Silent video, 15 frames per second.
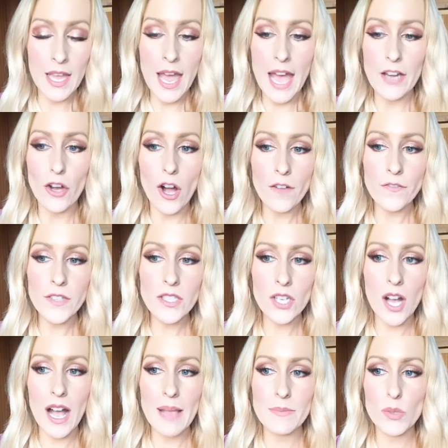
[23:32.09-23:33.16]
And
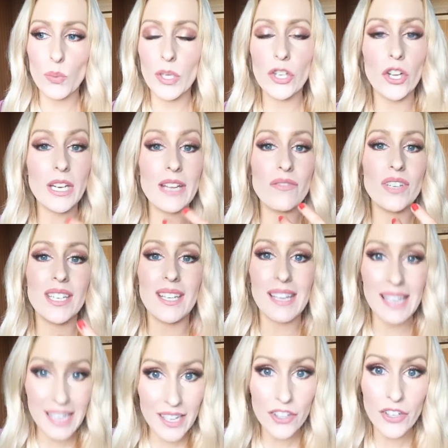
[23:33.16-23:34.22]
oftentimes we're not even
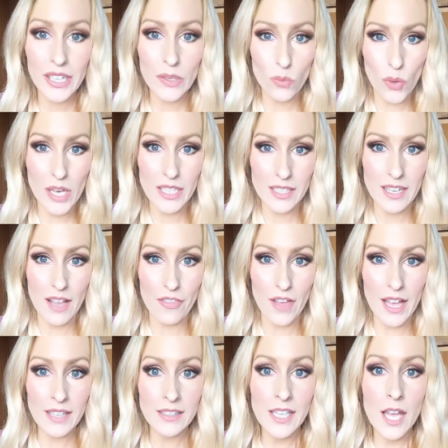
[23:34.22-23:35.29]
hearing one
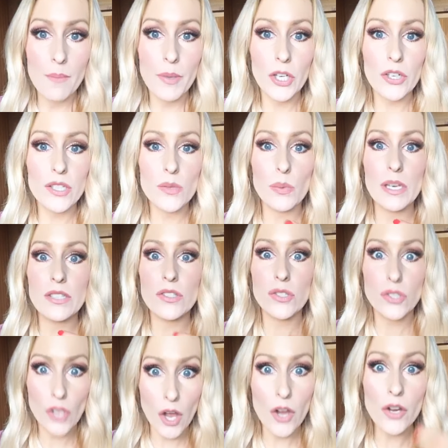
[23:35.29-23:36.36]
another because we're
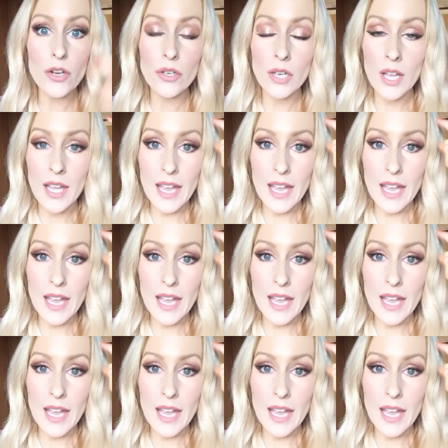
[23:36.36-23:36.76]
so